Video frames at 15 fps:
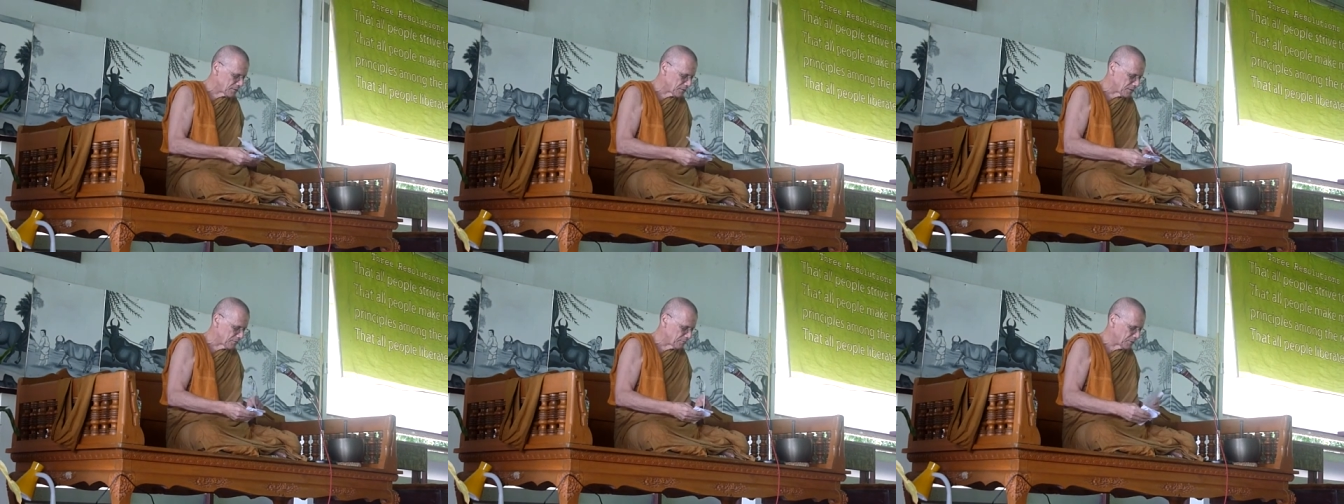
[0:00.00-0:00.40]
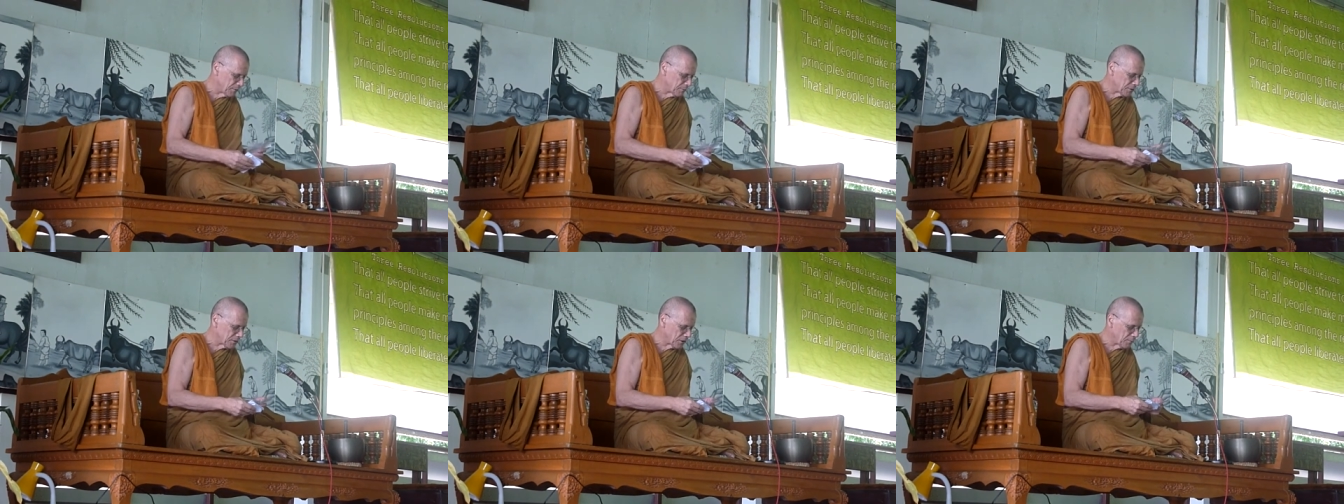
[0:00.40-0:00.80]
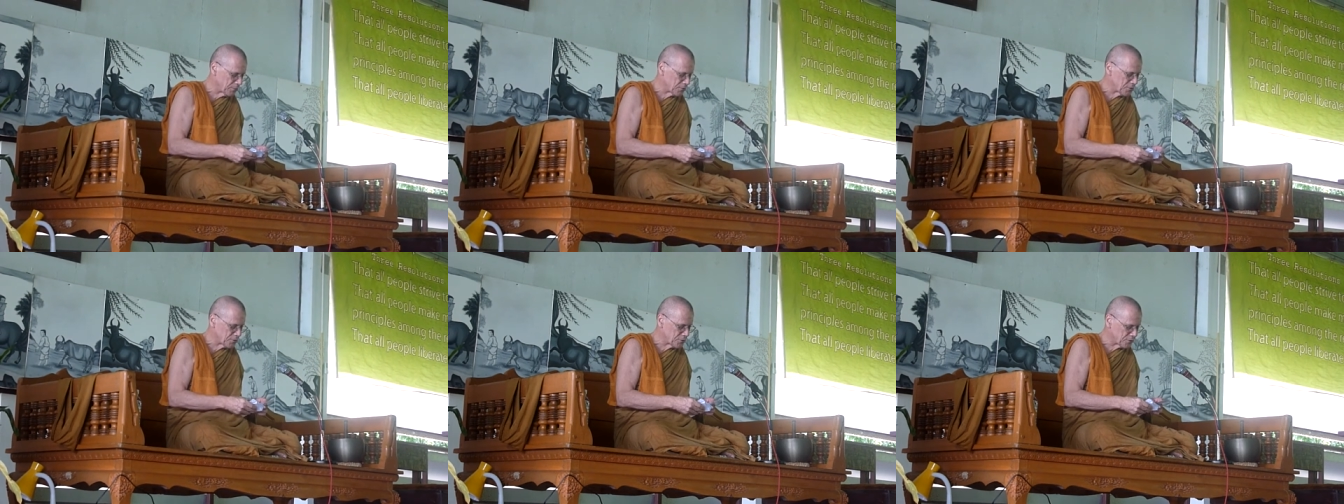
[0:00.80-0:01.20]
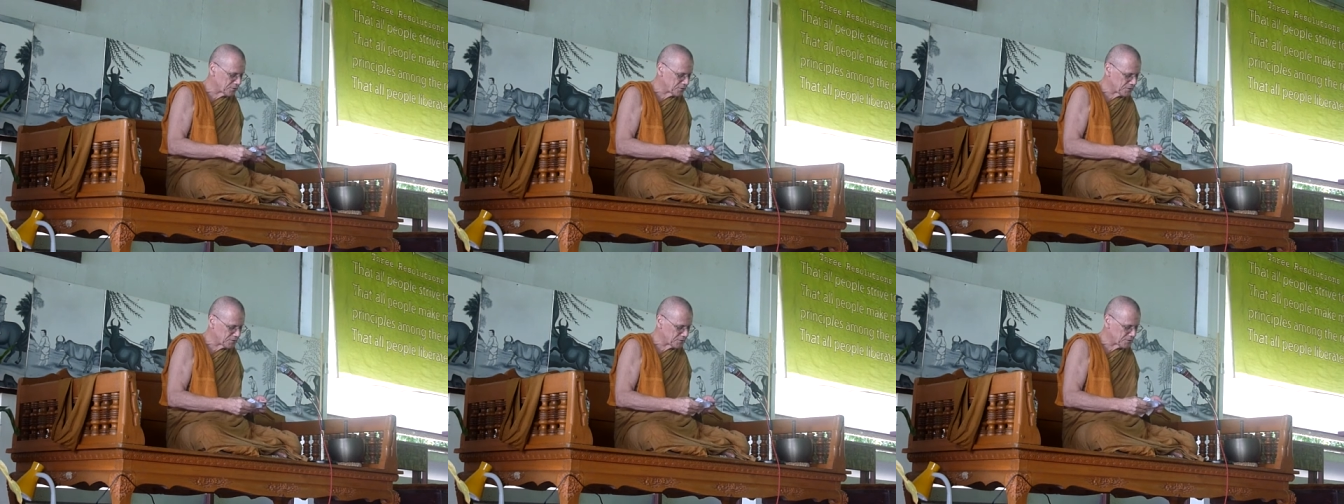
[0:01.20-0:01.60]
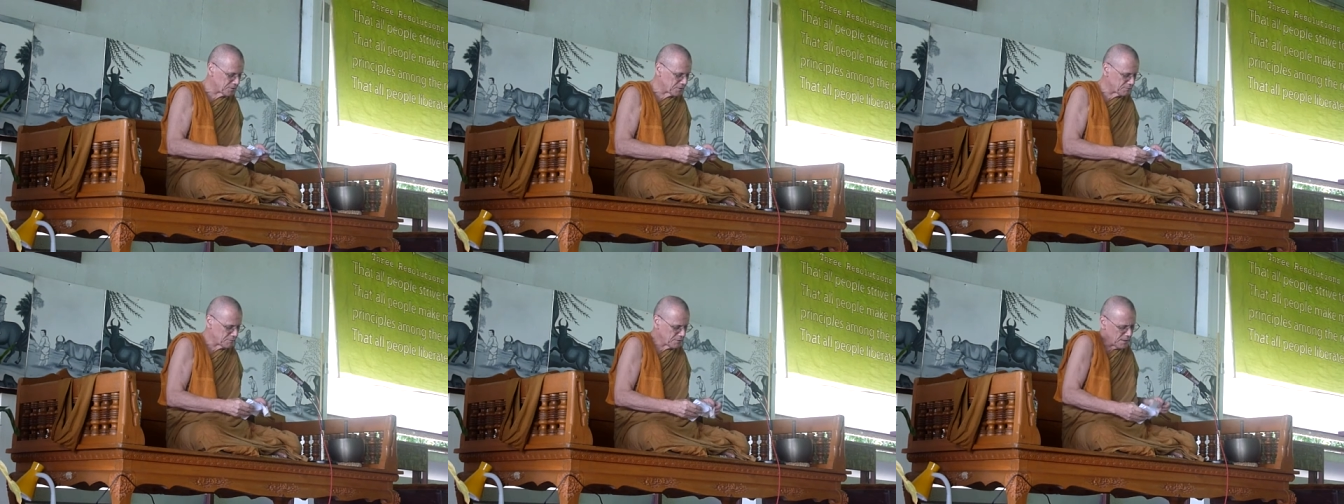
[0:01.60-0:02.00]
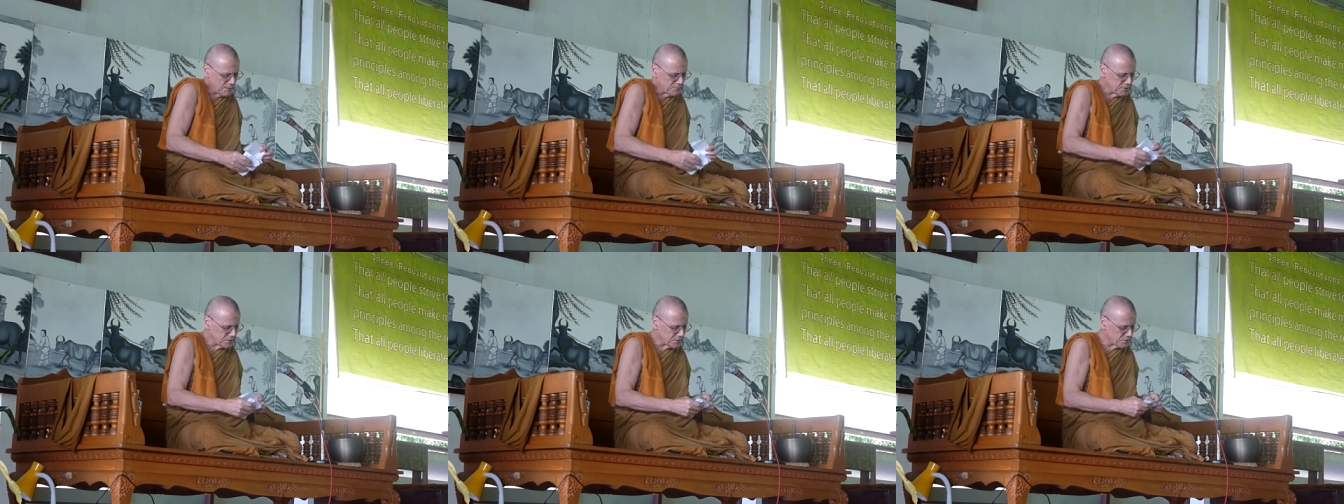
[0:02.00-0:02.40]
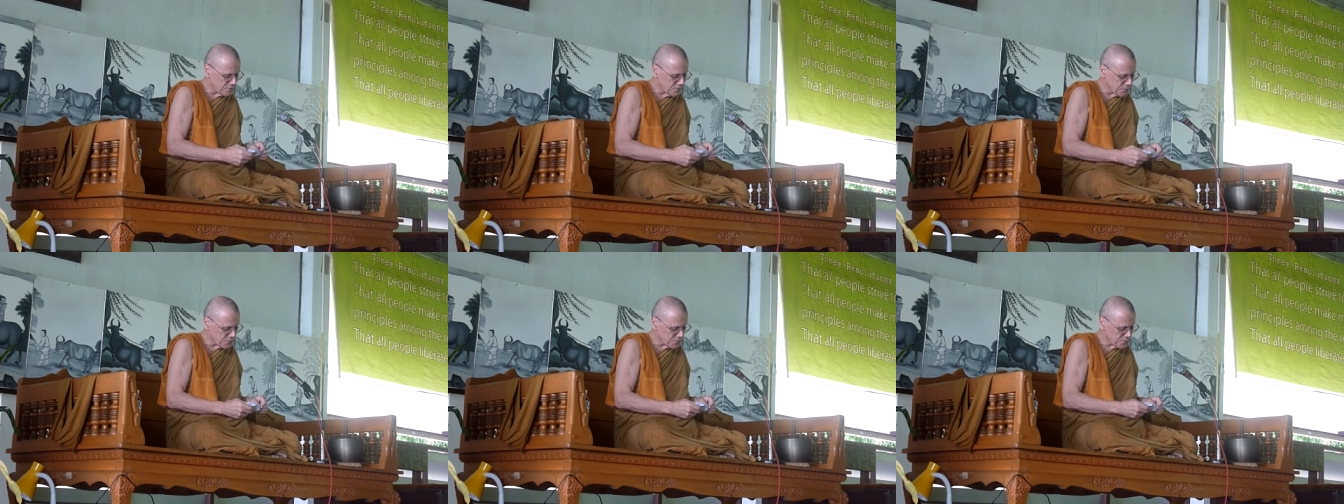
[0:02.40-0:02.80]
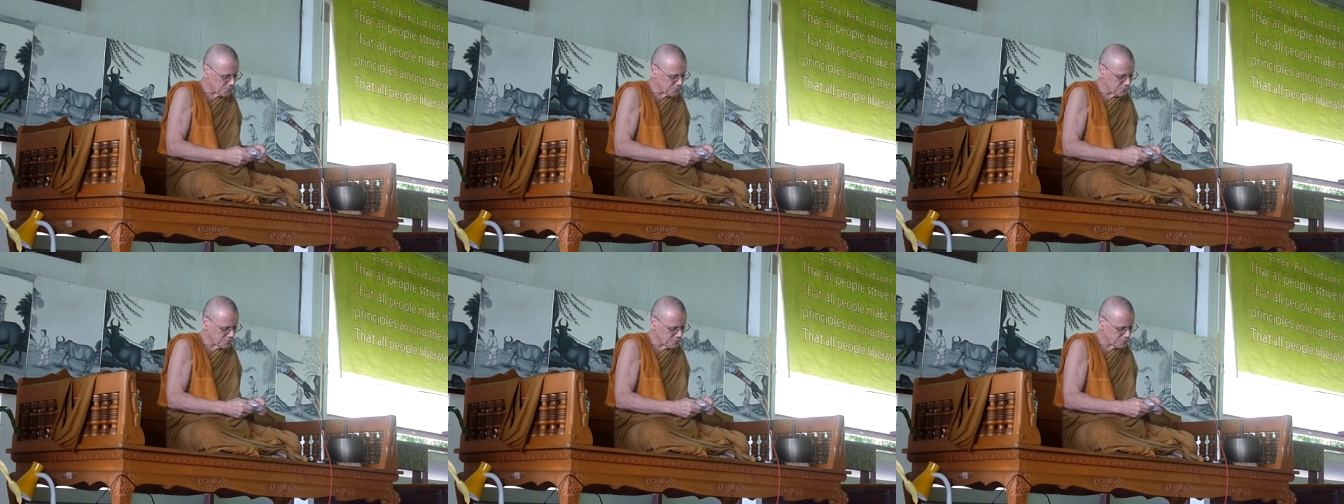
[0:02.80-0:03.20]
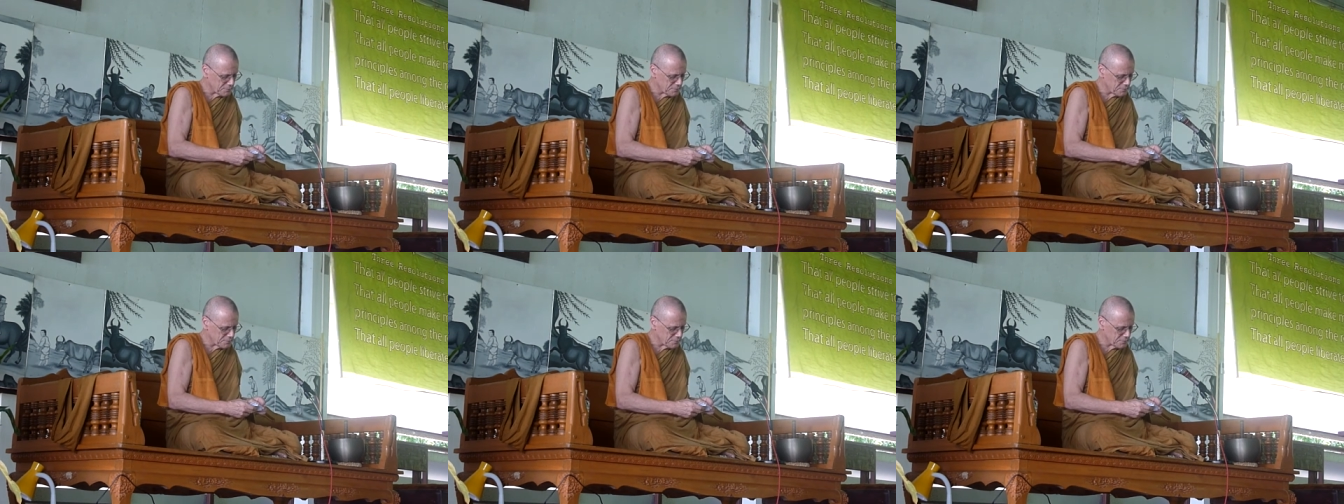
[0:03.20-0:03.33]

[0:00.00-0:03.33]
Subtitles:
give people an opportunity to have interviews too.